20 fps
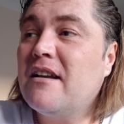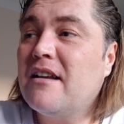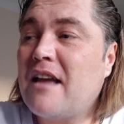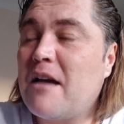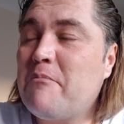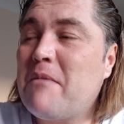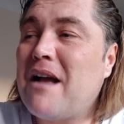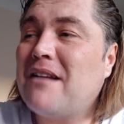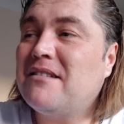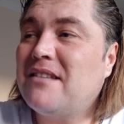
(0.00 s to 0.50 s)

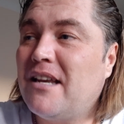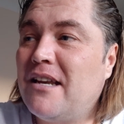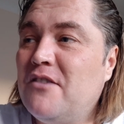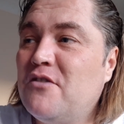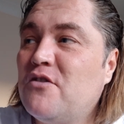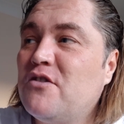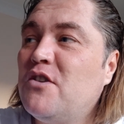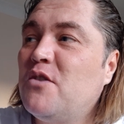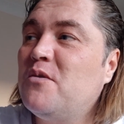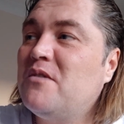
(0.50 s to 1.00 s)
get my tea
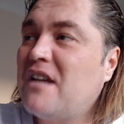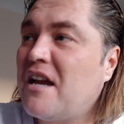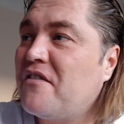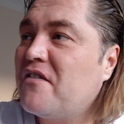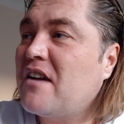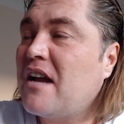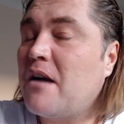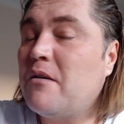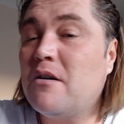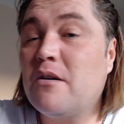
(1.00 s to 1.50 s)
done, you
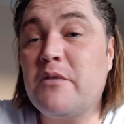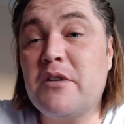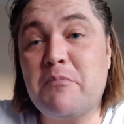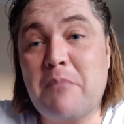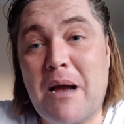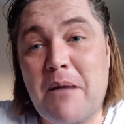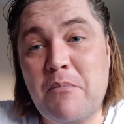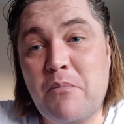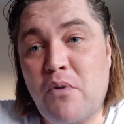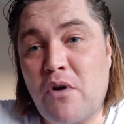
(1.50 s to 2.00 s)
daft cow to his
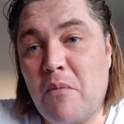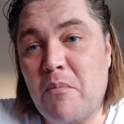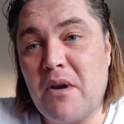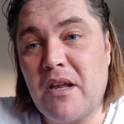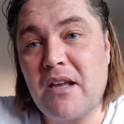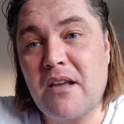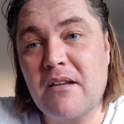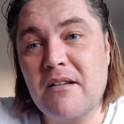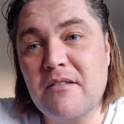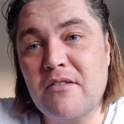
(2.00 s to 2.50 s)
man
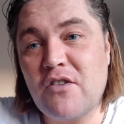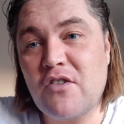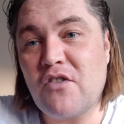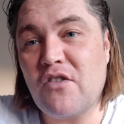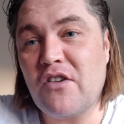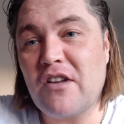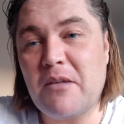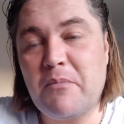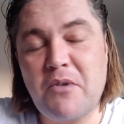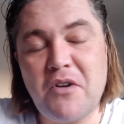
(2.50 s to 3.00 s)
probably, you know,
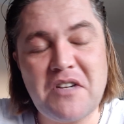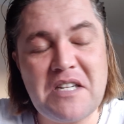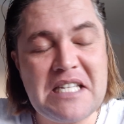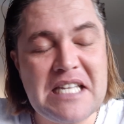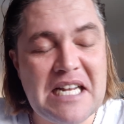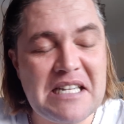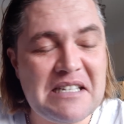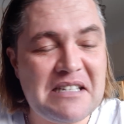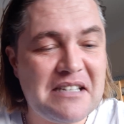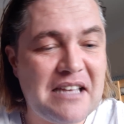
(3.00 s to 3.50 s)
and he'll be on his
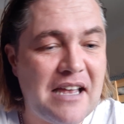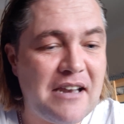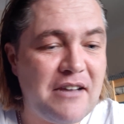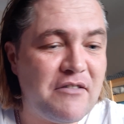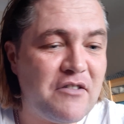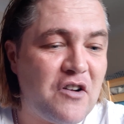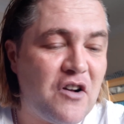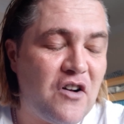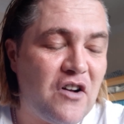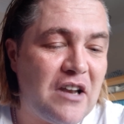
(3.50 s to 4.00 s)
dad's Stella
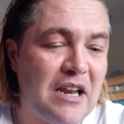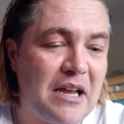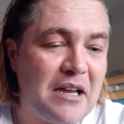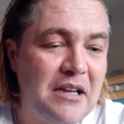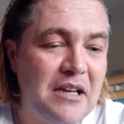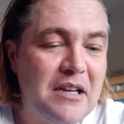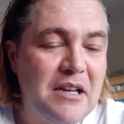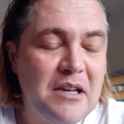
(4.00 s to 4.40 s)
and all that.